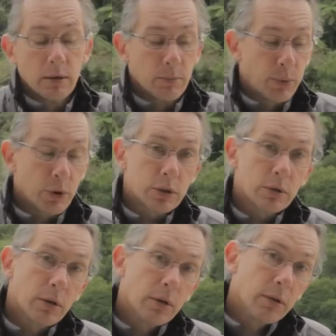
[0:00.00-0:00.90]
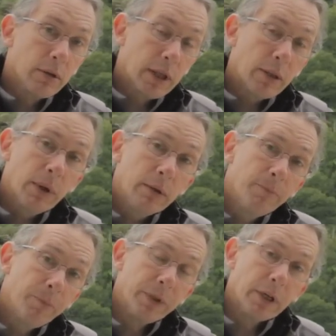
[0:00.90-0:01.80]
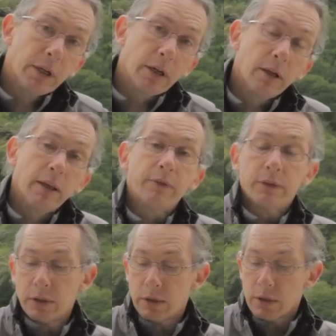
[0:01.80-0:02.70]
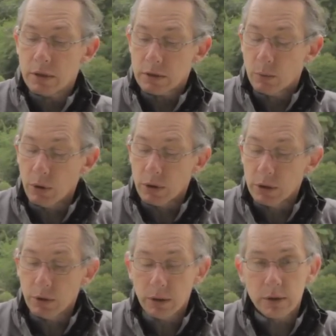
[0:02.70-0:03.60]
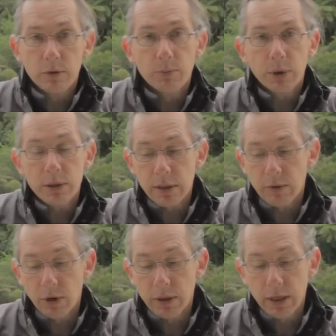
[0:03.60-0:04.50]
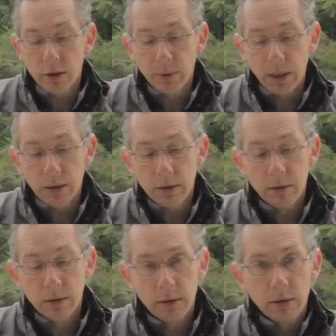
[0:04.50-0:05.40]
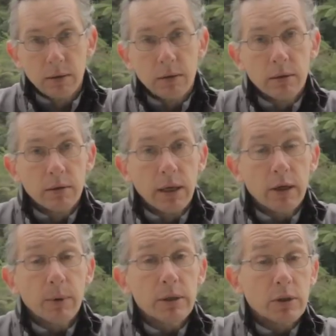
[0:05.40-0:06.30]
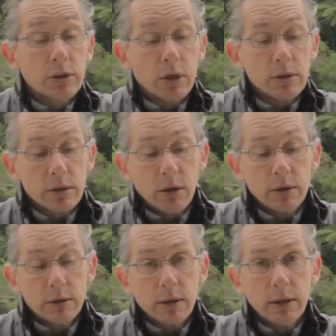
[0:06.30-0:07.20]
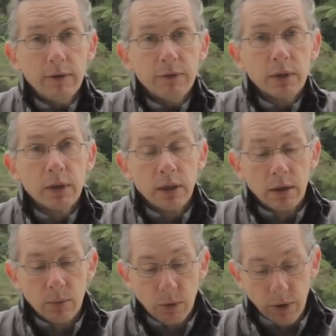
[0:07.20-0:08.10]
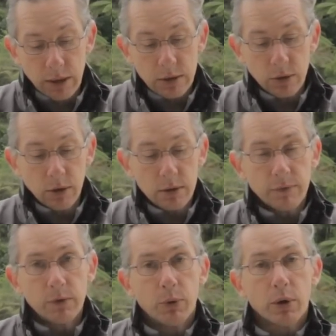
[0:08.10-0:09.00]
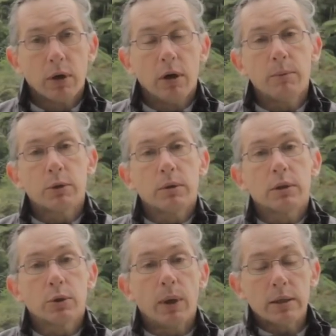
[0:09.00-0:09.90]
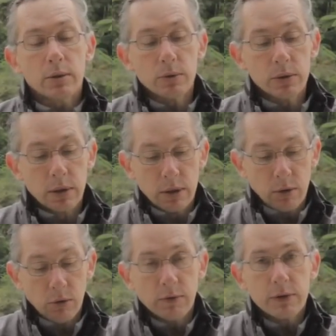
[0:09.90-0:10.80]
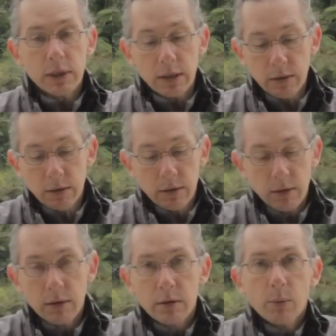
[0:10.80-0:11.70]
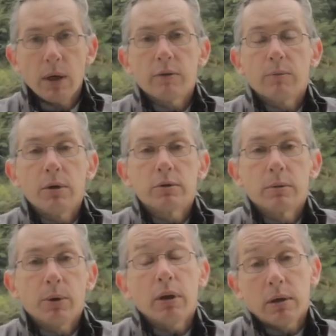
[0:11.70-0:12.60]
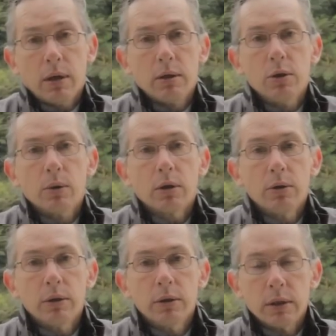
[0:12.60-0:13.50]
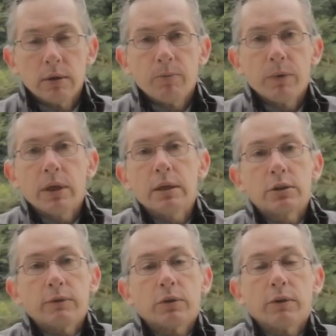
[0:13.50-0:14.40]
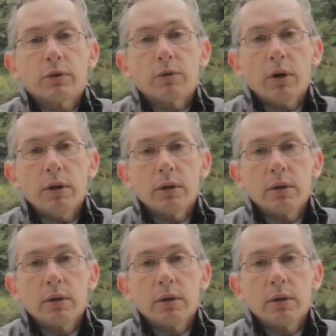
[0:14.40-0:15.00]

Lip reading: Push on the other one, you're going to go left. So what you're doing is you press that right handlebar, the handlebars are actually going slightly to the left. What that's doing is if you put a line between the two axles, all of a sudden the weight of most of the bike, and you included, has shifted off to the right.